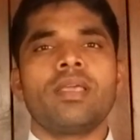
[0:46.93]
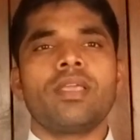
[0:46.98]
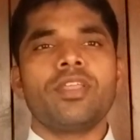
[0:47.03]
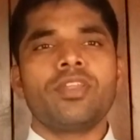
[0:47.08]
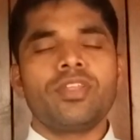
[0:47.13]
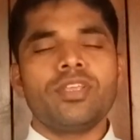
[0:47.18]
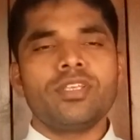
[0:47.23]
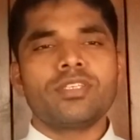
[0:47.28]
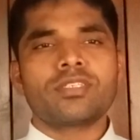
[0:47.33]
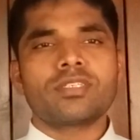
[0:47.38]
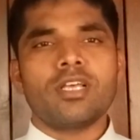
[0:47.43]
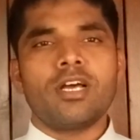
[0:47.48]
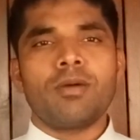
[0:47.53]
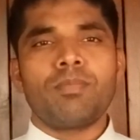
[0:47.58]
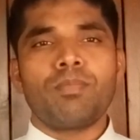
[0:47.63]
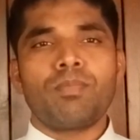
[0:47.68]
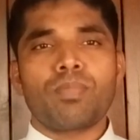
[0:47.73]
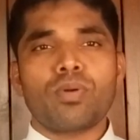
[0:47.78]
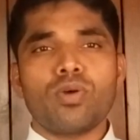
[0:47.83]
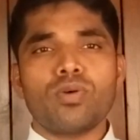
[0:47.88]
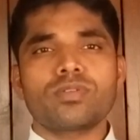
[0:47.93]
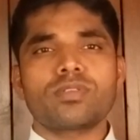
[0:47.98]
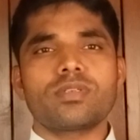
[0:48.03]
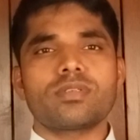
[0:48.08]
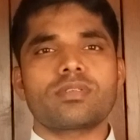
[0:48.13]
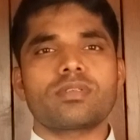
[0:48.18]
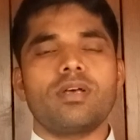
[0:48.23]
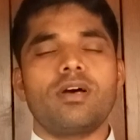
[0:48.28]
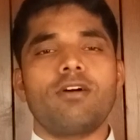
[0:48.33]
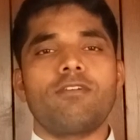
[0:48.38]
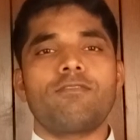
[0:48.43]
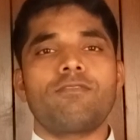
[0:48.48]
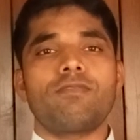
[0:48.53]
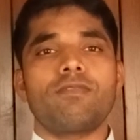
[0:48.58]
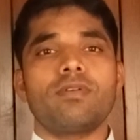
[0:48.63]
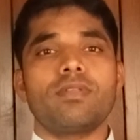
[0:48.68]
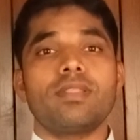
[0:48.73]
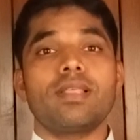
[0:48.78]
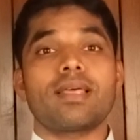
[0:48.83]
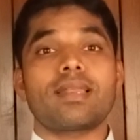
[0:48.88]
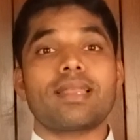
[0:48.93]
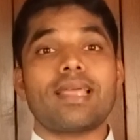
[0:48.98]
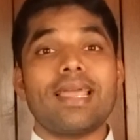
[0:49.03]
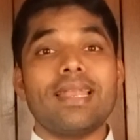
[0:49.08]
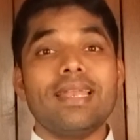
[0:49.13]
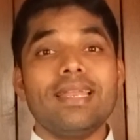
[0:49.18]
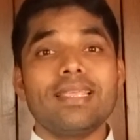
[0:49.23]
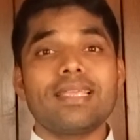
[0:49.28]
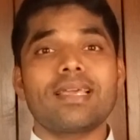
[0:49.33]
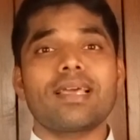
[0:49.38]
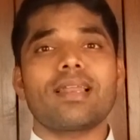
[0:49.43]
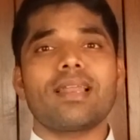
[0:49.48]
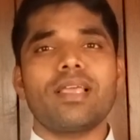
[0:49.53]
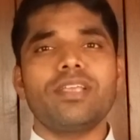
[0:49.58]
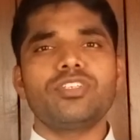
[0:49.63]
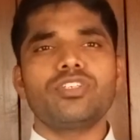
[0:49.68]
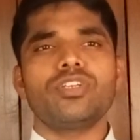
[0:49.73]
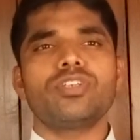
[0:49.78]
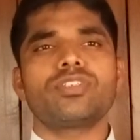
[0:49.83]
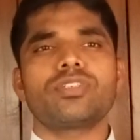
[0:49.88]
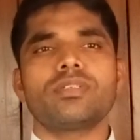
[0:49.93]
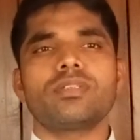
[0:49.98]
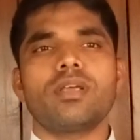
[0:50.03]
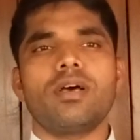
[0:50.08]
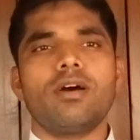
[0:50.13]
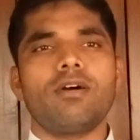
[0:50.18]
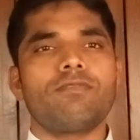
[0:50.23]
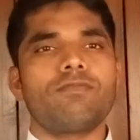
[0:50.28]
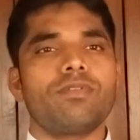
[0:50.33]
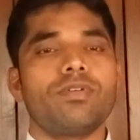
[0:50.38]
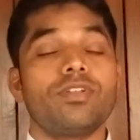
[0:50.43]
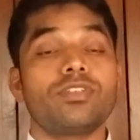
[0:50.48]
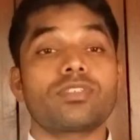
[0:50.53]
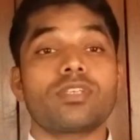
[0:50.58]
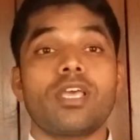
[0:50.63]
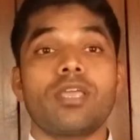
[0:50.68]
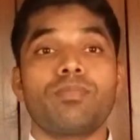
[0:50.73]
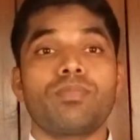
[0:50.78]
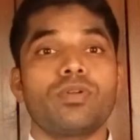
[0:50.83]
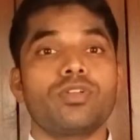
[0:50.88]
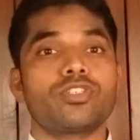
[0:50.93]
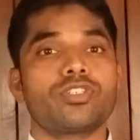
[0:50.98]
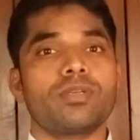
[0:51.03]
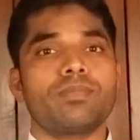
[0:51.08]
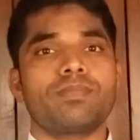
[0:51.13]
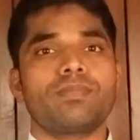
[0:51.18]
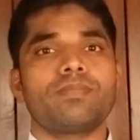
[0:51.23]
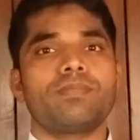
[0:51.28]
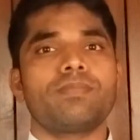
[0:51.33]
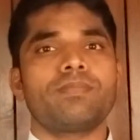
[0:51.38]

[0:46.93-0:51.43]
It is a process of the radicalization of discipleship.